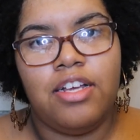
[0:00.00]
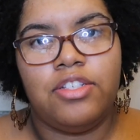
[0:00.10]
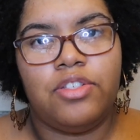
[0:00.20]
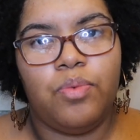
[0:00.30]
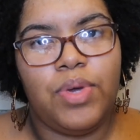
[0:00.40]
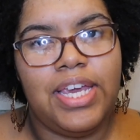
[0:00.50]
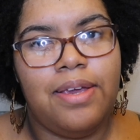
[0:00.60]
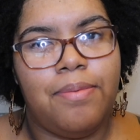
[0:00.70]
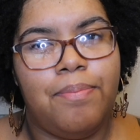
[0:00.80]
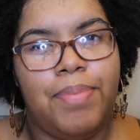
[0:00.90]

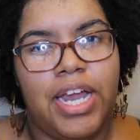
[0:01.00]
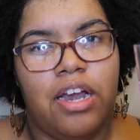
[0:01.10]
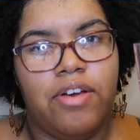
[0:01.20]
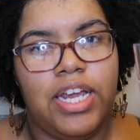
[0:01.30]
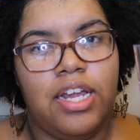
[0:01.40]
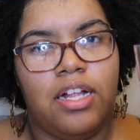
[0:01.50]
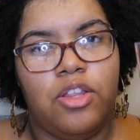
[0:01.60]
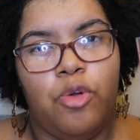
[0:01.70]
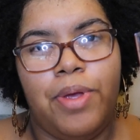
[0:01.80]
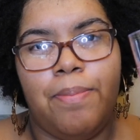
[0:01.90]
sweet berry, a
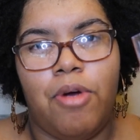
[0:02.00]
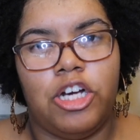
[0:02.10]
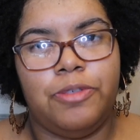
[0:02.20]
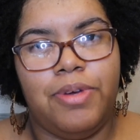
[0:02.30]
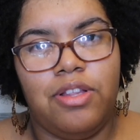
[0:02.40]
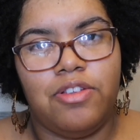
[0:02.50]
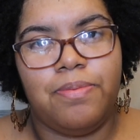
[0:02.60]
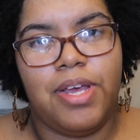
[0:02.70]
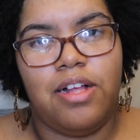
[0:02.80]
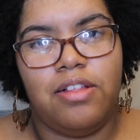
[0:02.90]
little bit marshmallow
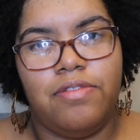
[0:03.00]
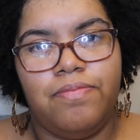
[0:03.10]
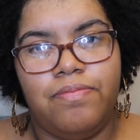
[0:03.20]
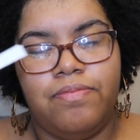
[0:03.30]
smell.